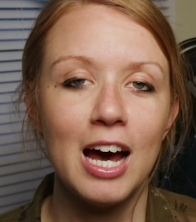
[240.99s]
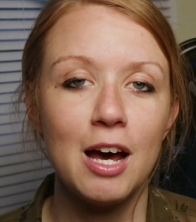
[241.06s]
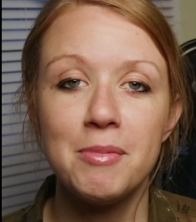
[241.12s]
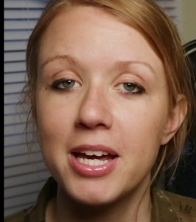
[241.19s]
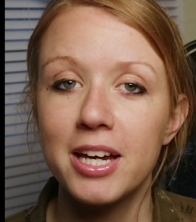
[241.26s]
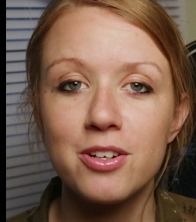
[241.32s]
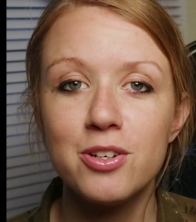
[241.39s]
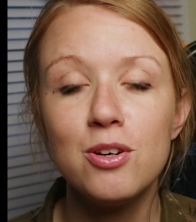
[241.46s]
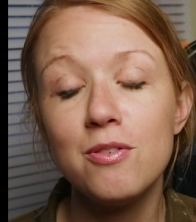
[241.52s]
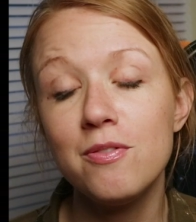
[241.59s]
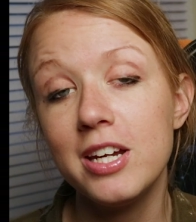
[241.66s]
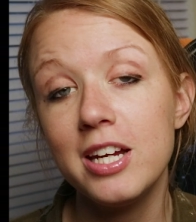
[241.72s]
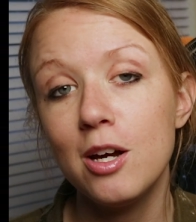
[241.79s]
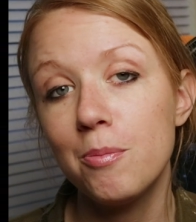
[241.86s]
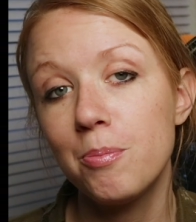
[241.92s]
I make new
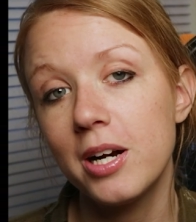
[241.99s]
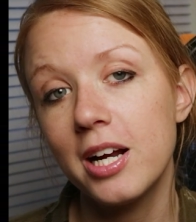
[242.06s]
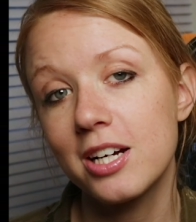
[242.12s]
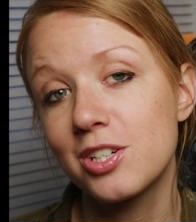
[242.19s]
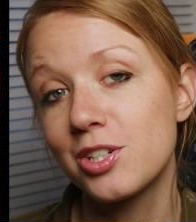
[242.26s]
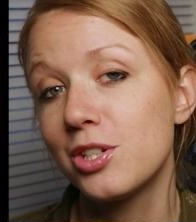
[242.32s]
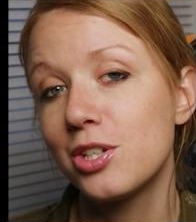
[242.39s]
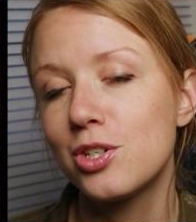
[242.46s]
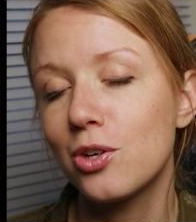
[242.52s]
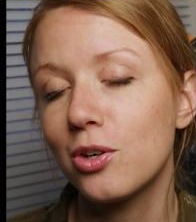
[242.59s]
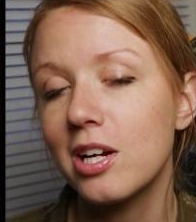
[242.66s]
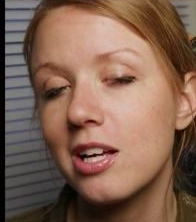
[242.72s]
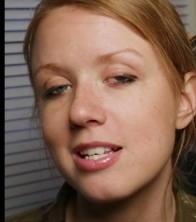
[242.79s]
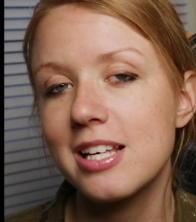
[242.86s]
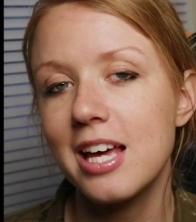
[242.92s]
video production
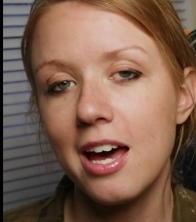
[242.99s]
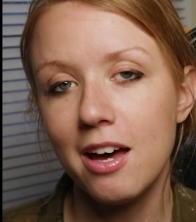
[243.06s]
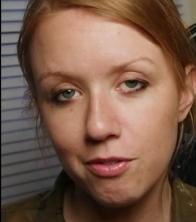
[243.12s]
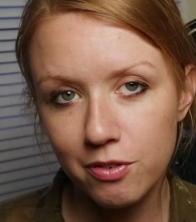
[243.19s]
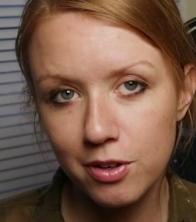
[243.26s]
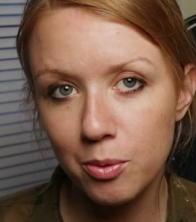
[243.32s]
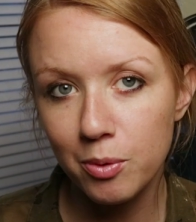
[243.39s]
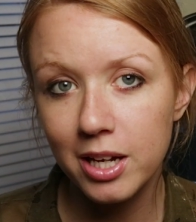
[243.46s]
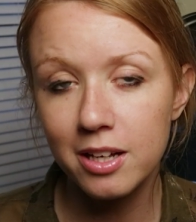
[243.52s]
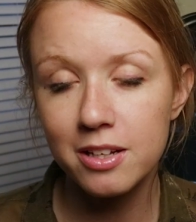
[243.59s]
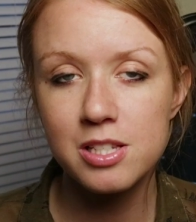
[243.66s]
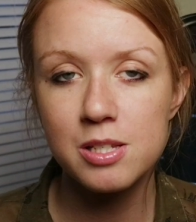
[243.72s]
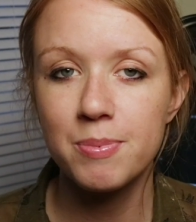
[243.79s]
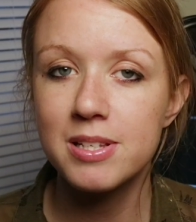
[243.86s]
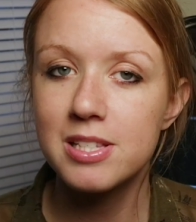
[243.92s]
tutorials every week,
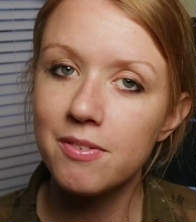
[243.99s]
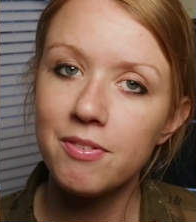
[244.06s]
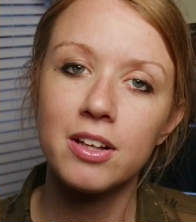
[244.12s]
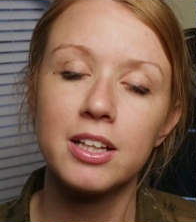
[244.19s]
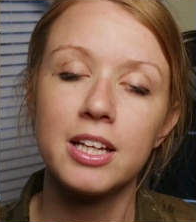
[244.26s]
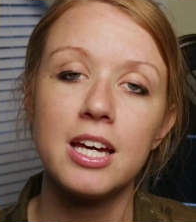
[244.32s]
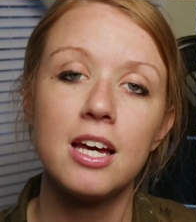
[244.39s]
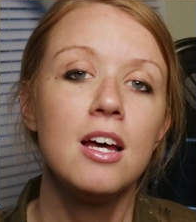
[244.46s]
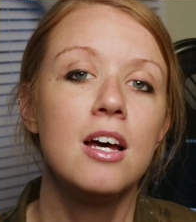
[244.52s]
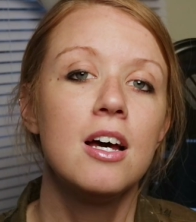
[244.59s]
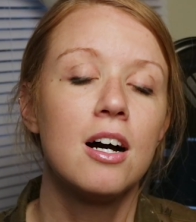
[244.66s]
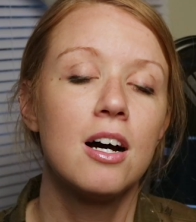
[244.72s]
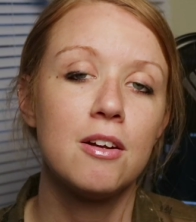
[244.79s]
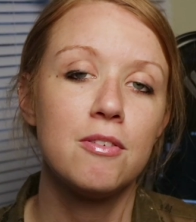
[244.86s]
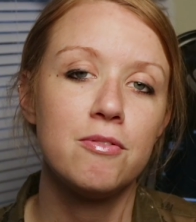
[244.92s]
specifically
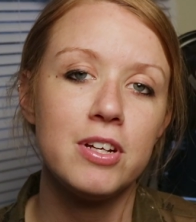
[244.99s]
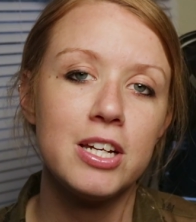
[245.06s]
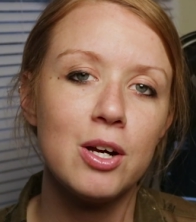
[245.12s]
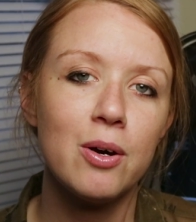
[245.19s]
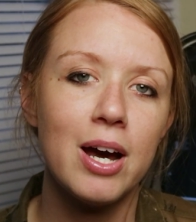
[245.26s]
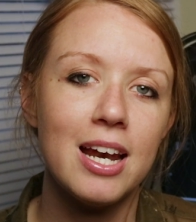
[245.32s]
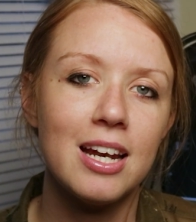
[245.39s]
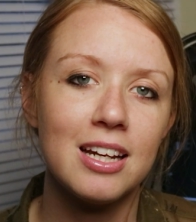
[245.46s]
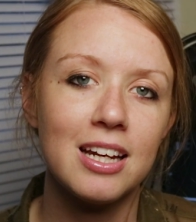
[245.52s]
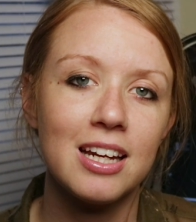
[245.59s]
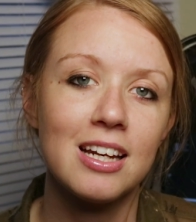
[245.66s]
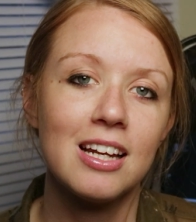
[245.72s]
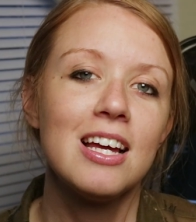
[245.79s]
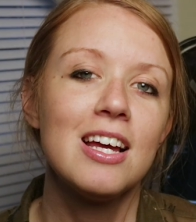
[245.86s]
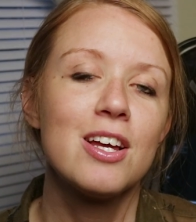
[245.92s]
on video
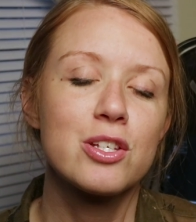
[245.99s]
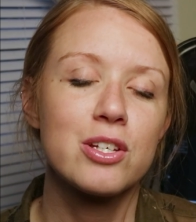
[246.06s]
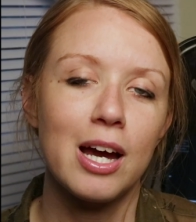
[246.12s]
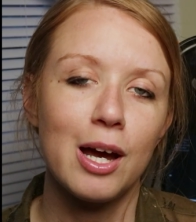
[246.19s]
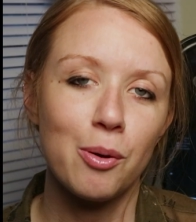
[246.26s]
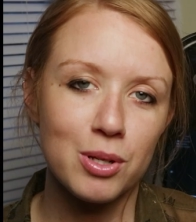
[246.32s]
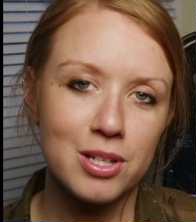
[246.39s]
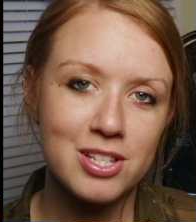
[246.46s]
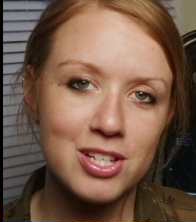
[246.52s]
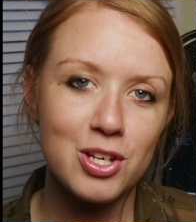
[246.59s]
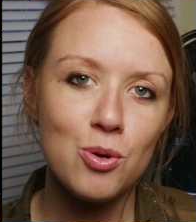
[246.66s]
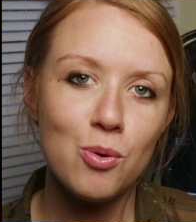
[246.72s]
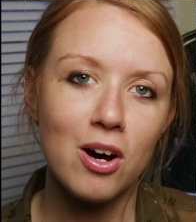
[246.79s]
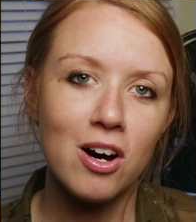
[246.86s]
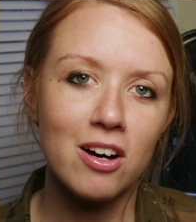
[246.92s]
editing. So I will
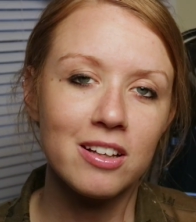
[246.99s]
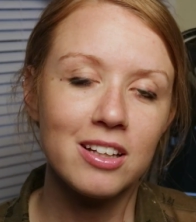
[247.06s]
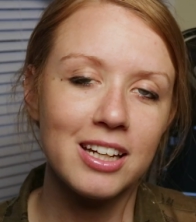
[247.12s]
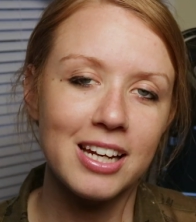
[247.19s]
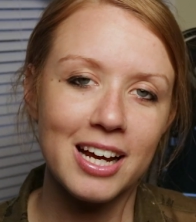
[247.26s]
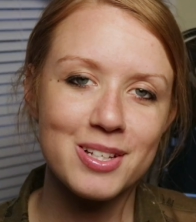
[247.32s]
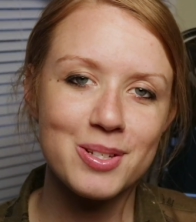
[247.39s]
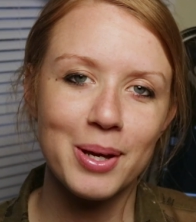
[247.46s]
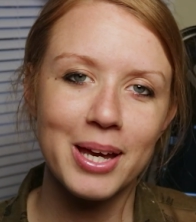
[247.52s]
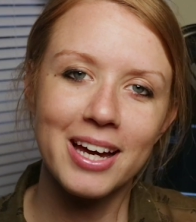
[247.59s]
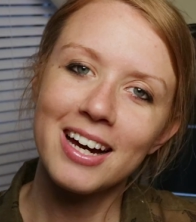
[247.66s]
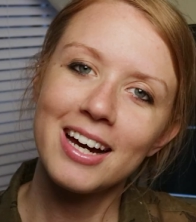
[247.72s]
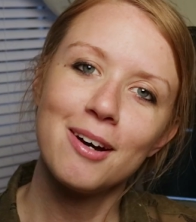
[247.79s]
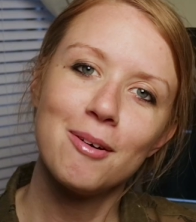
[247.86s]
see you all next week.